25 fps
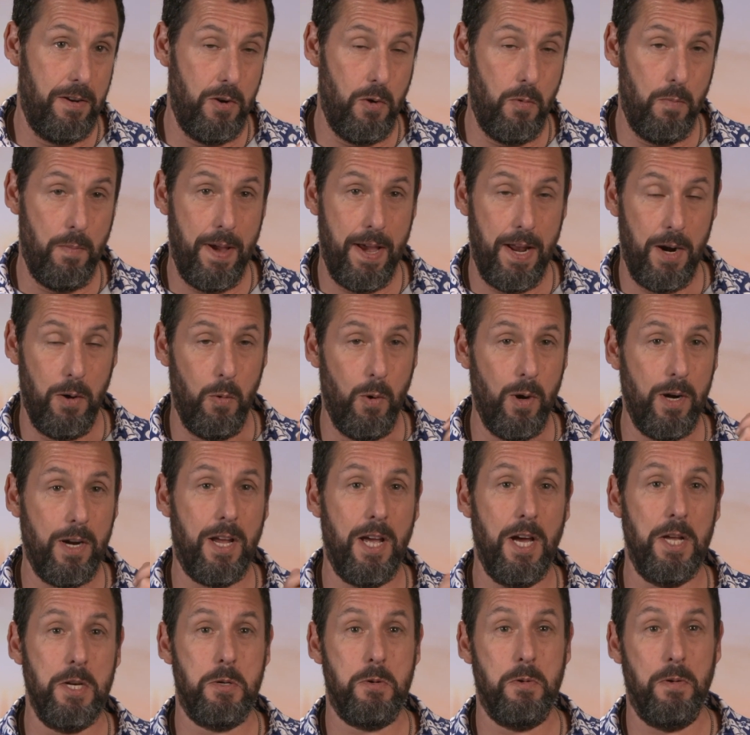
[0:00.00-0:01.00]
no matter what
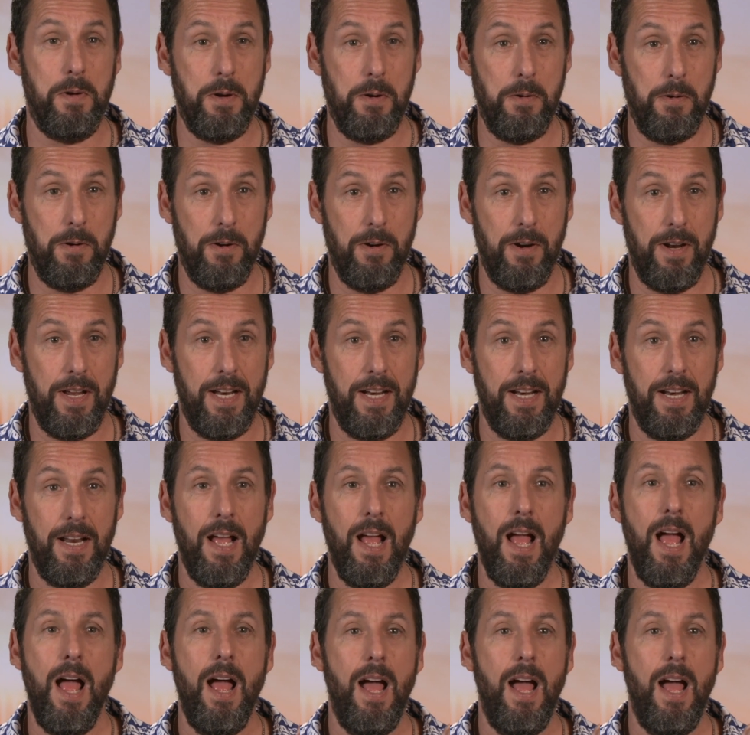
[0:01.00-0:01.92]
country we're in,